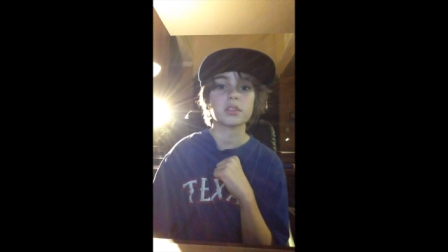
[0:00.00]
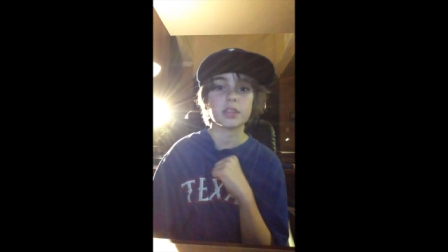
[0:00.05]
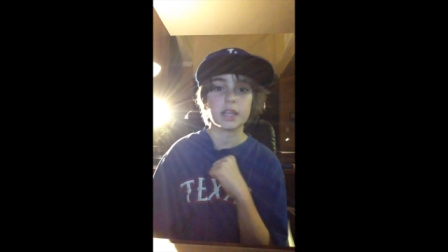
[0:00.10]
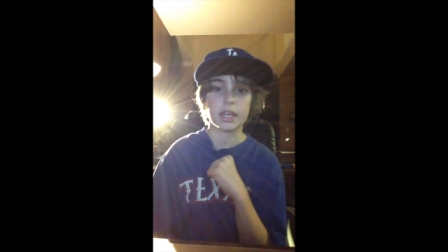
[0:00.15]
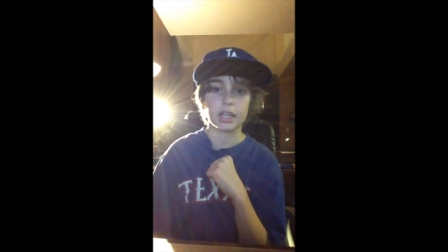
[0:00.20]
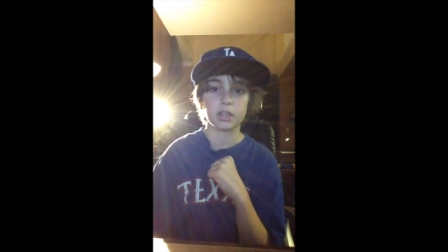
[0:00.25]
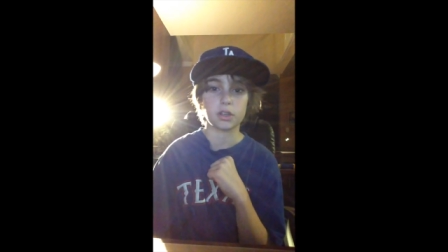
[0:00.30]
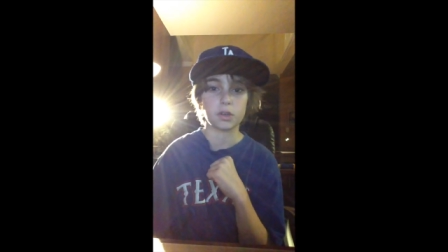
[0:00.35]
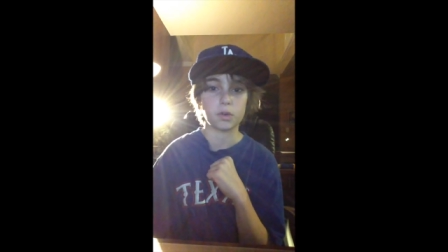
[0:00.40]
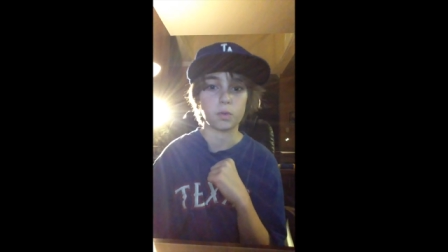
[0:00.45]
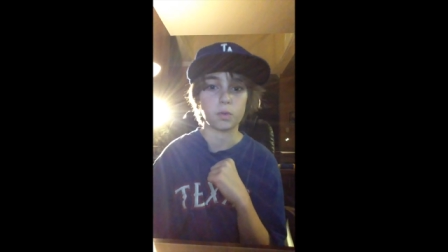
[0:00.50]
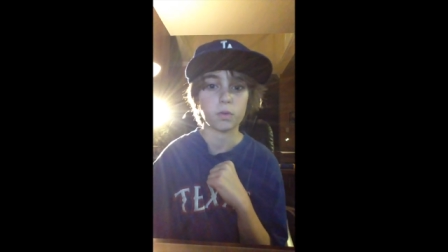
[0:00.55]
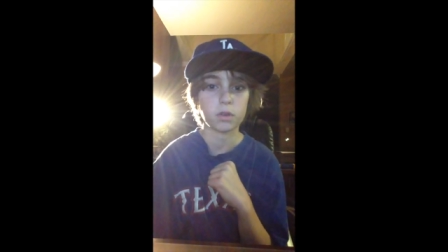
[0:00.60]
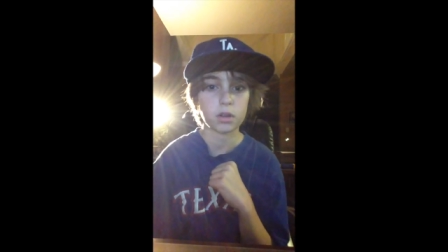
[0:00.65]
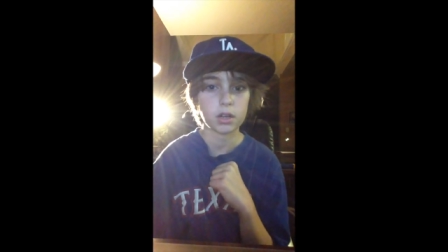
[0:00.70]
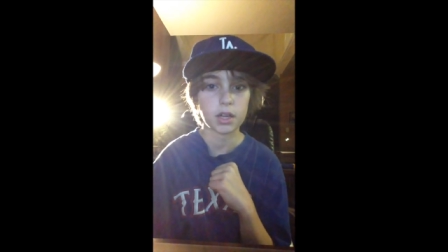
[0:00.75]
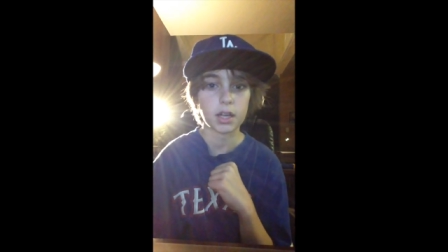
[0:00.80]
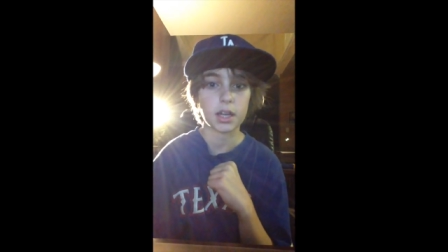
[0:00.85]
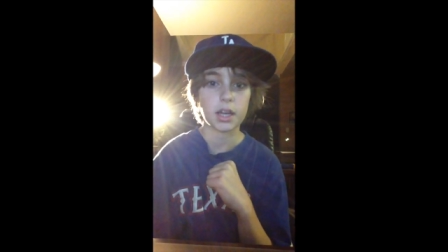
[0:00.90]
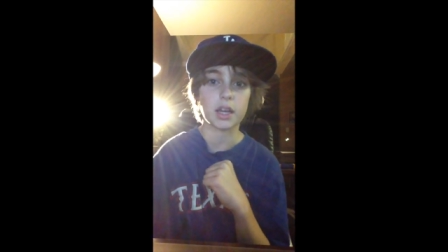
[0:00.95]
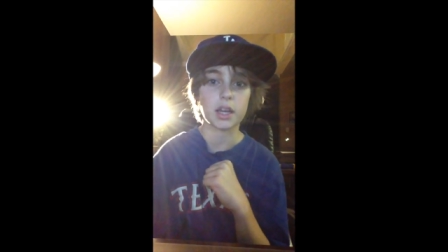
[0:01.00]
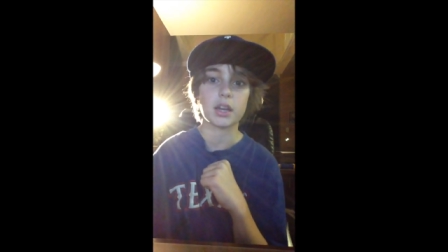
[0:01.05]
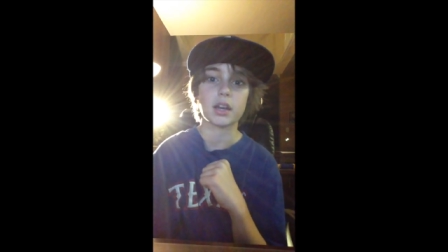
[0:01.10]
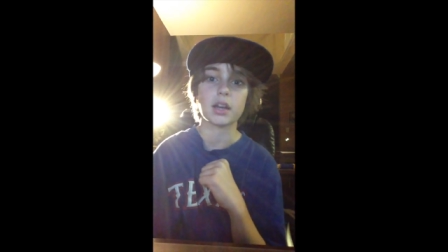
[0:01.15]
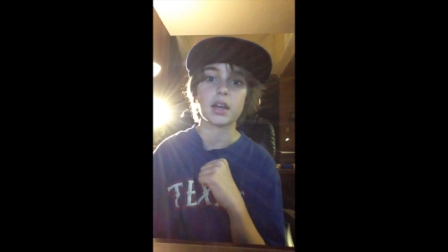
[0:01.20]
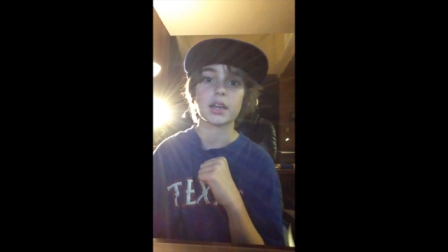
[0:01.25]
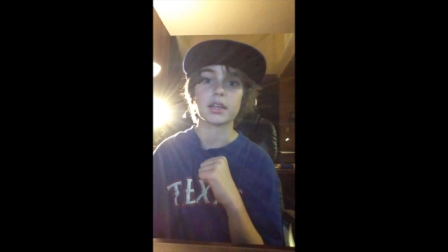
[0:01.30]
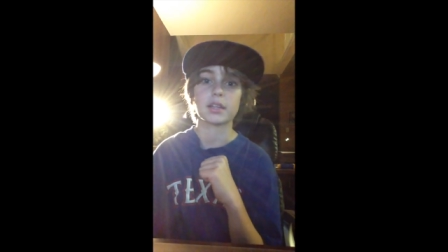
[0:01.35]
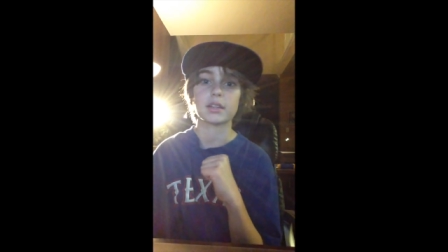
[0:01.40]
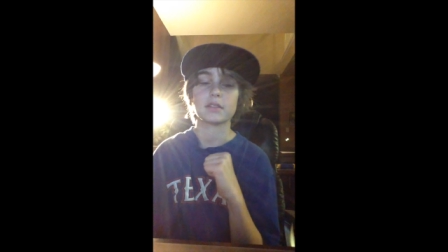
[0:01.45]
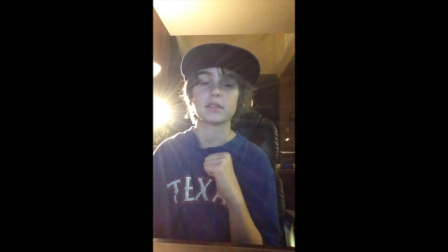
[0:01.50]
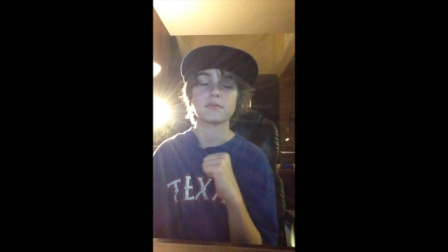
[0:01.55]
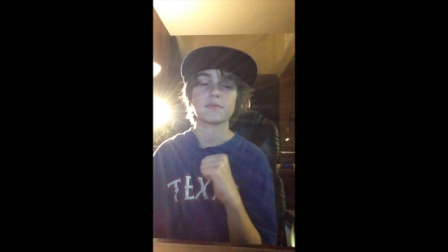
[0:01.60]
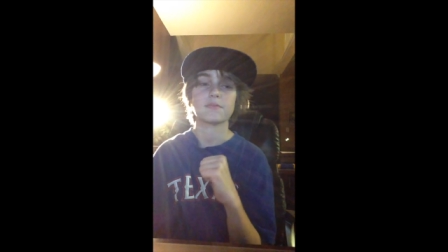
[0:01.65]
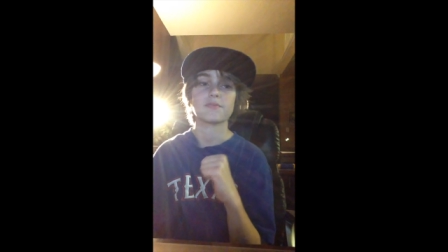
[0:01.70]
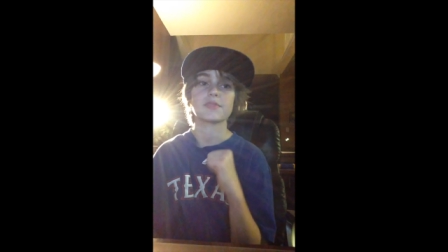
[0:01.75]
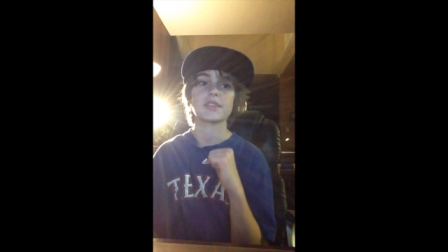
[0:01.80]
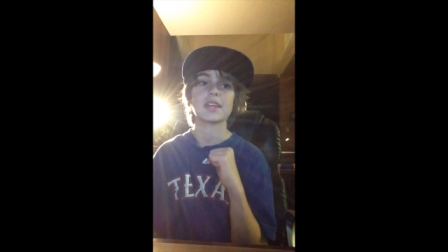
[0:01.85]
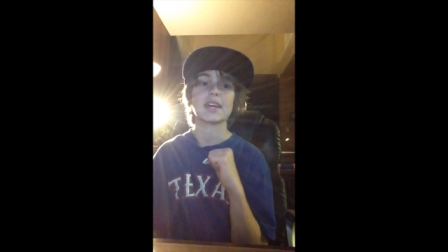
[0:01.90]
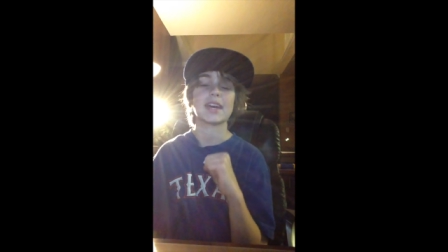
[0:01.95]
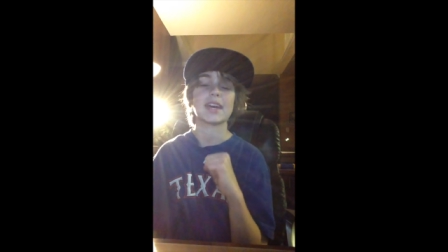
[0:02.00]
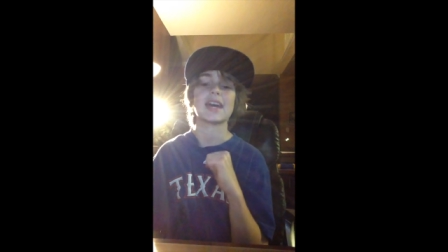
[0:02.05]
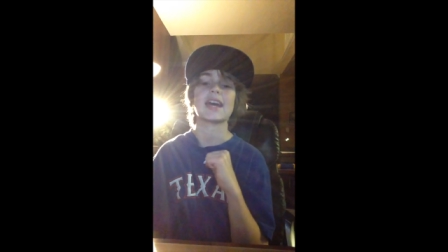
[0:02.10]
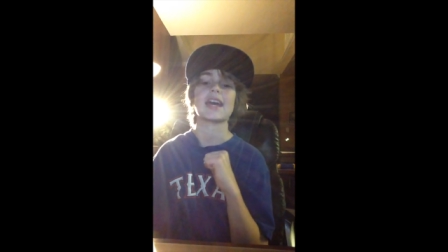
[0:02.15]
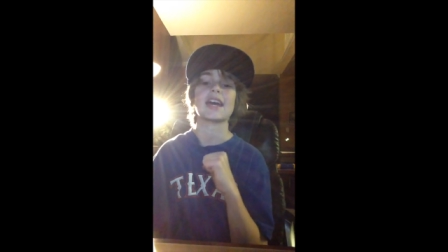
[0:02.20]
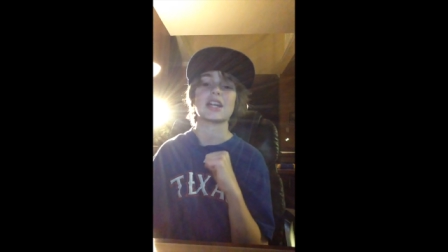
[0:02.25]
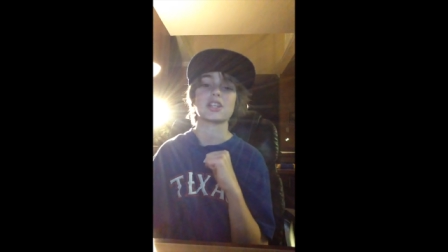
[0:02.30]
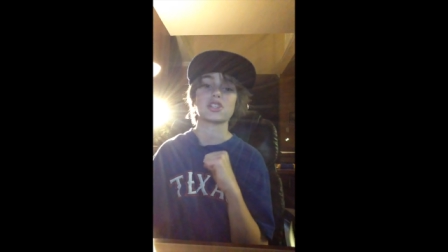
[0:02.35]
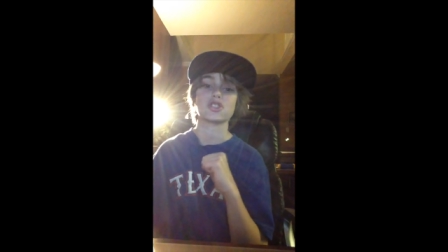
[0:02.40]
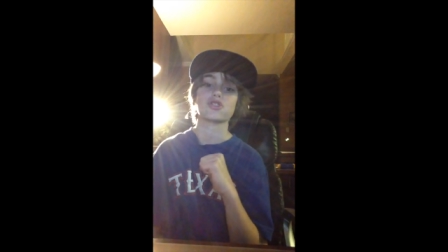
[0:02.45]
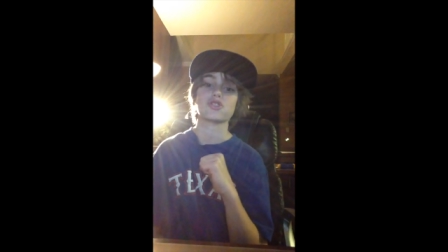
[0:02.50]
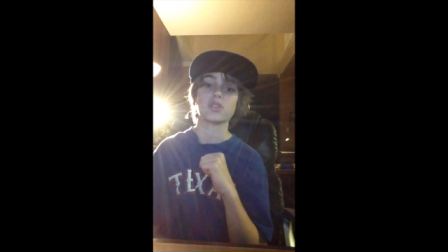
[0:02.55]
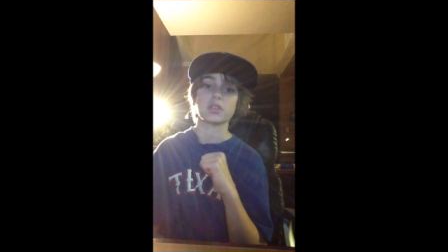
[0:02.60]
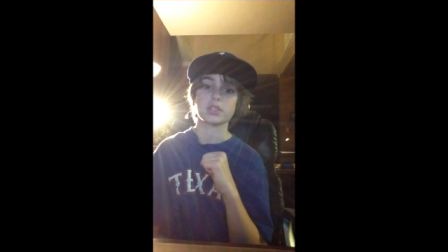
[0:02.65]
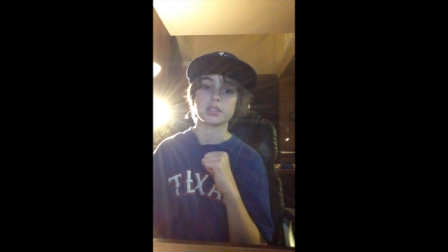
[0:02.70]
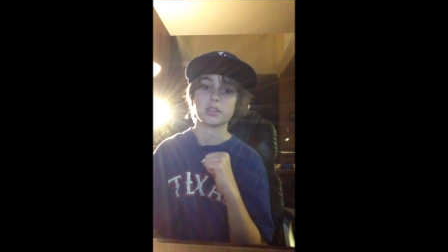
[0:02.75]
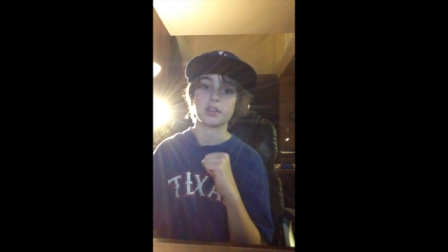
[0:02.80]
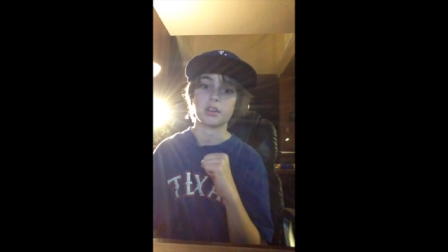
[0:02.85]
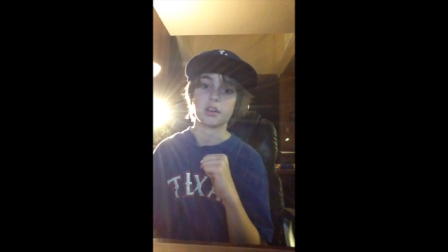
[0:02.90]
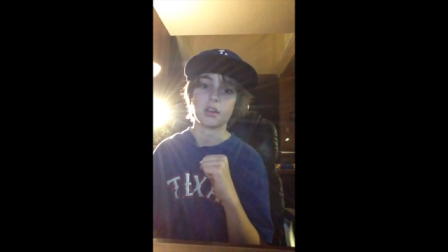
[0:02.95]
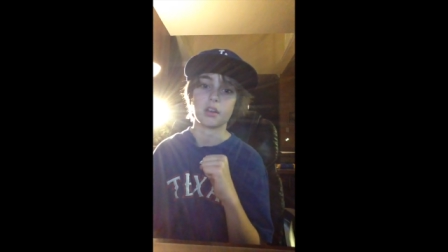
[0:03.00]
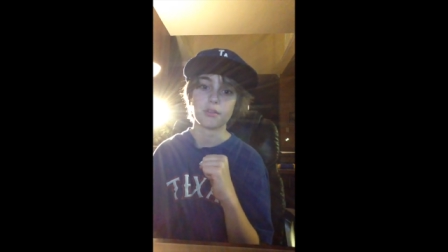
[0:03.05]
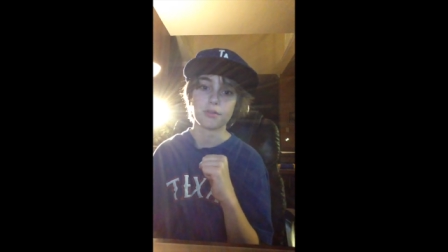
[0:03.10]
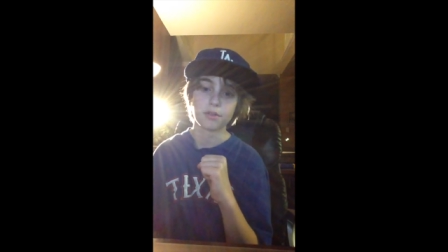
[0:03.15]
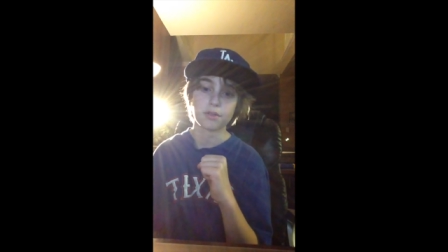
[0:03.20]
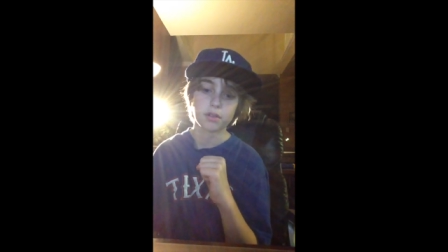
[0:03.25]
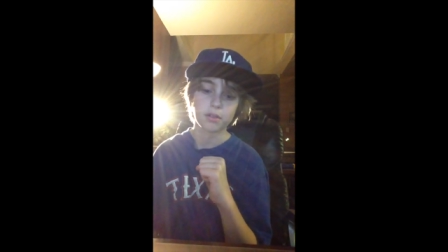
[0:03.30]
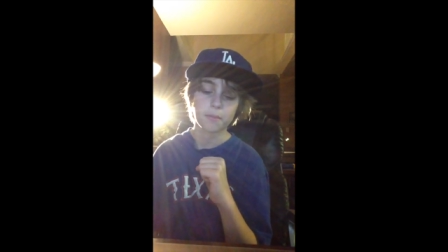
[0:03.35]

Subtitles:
thank you, and I can't stress it enough.